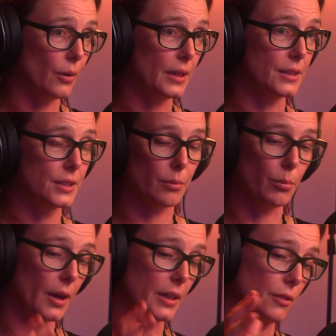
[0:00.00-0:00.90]
is
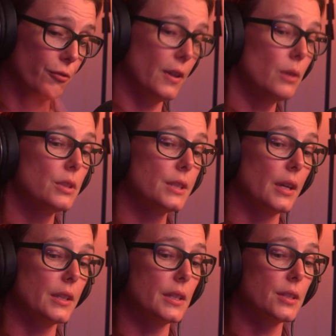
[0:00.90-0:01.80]
combining the field
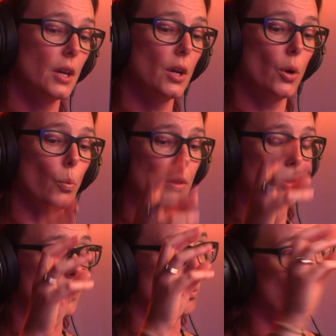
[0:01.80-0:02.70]
studies with
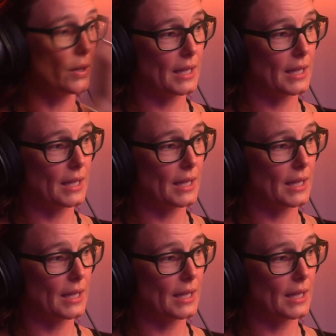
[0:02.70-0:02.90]
what's